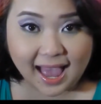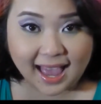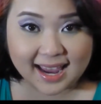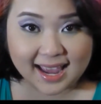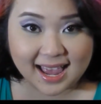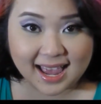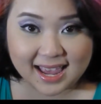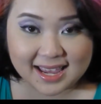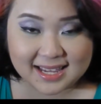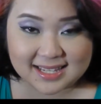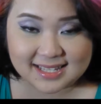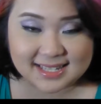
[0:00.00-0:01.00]
Hi
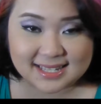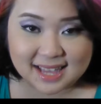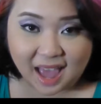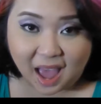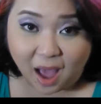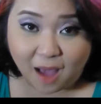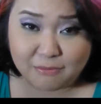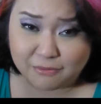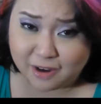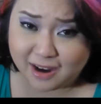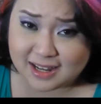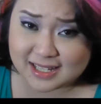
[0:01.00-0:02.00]
guys! I'm
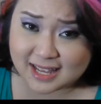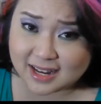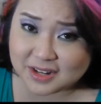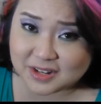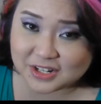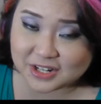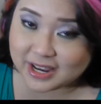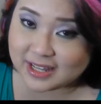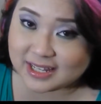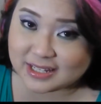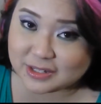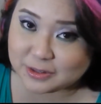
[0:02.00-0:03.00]
very excited to share
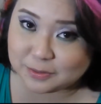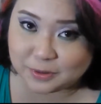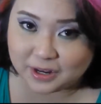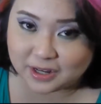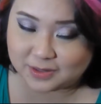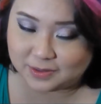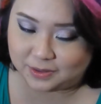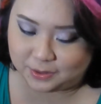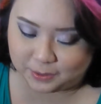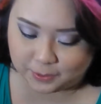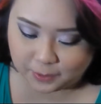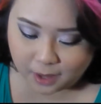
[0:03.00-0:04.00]
these new products with
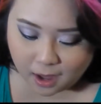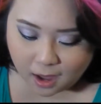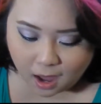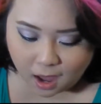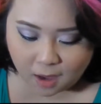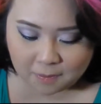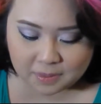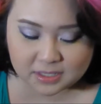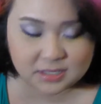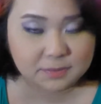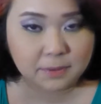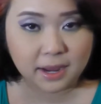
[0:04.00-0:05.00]
you.
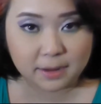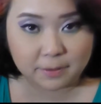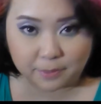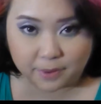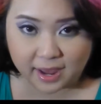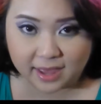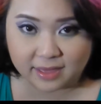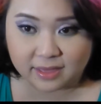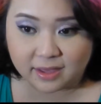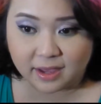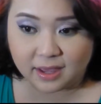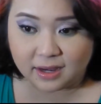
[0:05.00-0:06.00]
It's by a brand
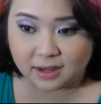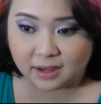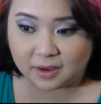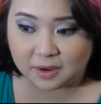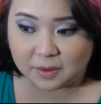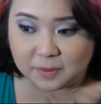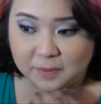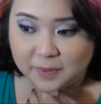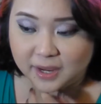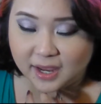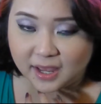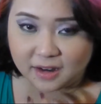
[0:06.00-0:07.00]
that
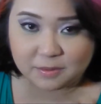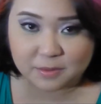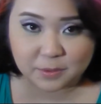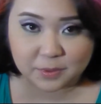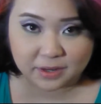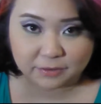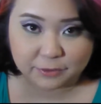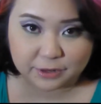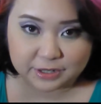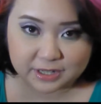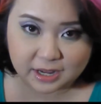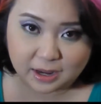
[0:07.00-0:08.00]
I kind of been waiting for
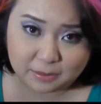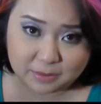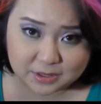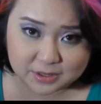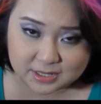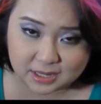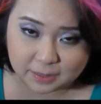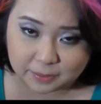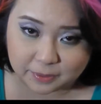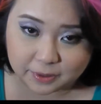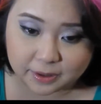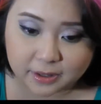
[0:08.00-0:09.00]
it to come into
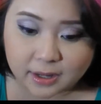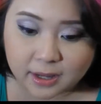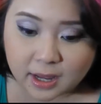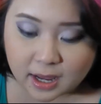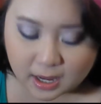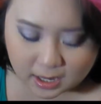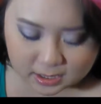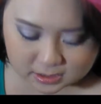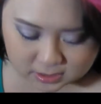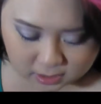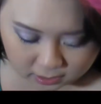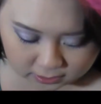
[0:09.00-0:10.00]
Singapore.
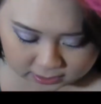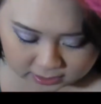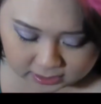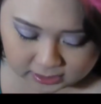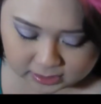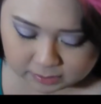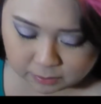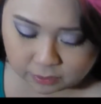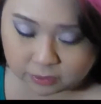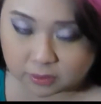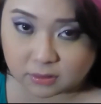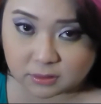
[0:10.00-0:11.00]
It's called the Elite
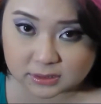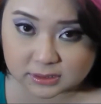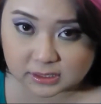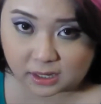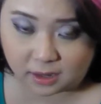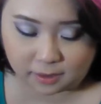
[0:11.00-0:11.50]
Models.